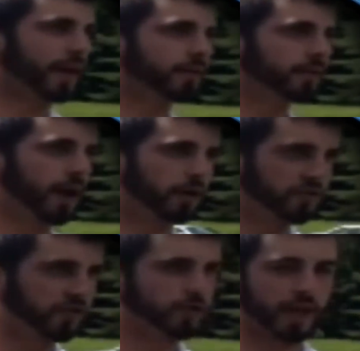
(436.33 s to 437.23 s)
will not take
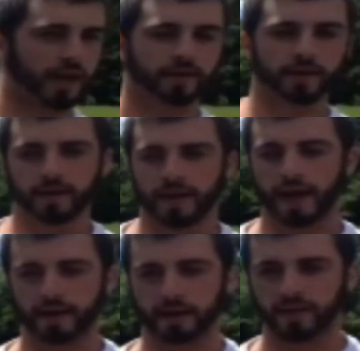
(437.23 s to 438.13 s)
that. I refuse
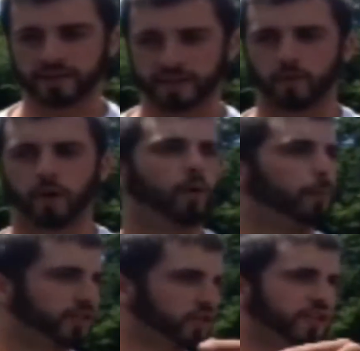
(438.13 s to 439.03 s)
that. And uh, they
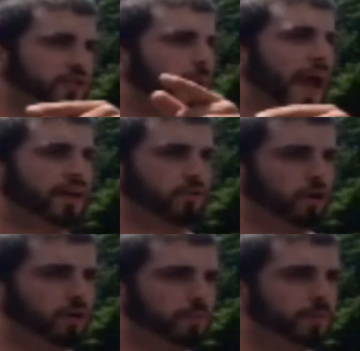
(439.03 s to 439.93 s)
said, well, we'll put you in
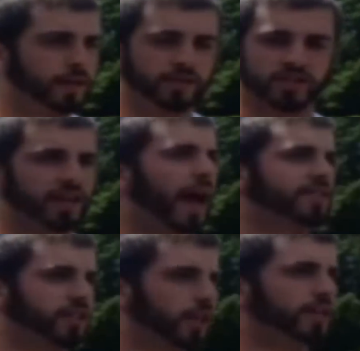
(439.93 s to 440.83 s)
this back room,
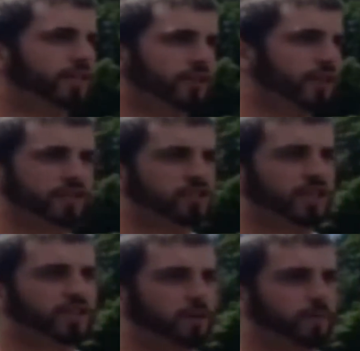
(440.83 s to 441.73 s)
just in
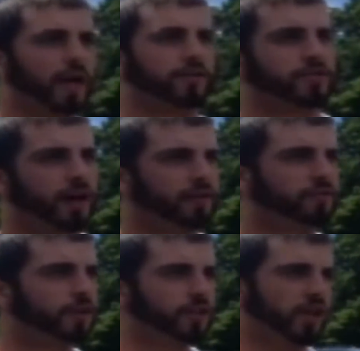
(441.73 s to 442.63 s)
isolation. You got to just sit there by
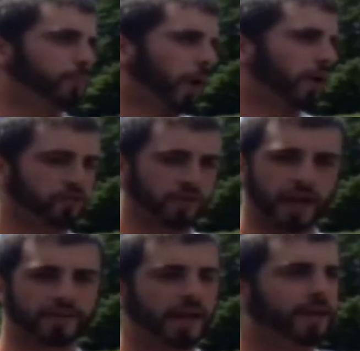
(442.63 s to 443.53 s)
yourself. You
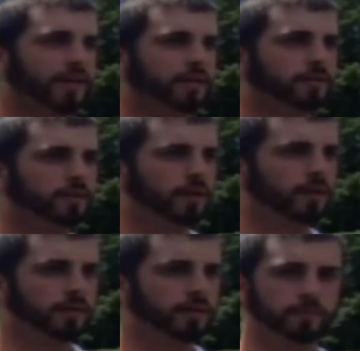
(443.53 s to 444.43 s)
get punished for not taking
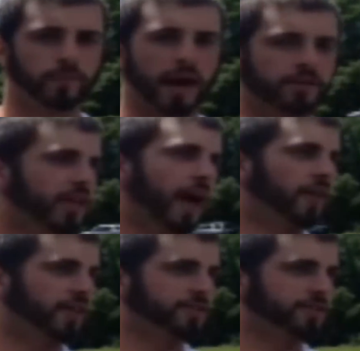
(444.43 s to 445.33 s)
it.
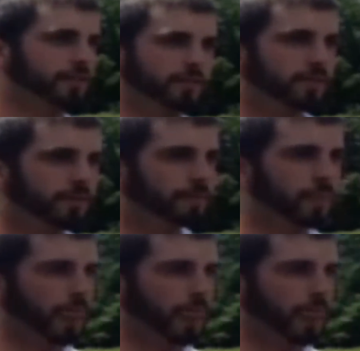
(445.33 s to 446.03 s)
But I don't see how that's.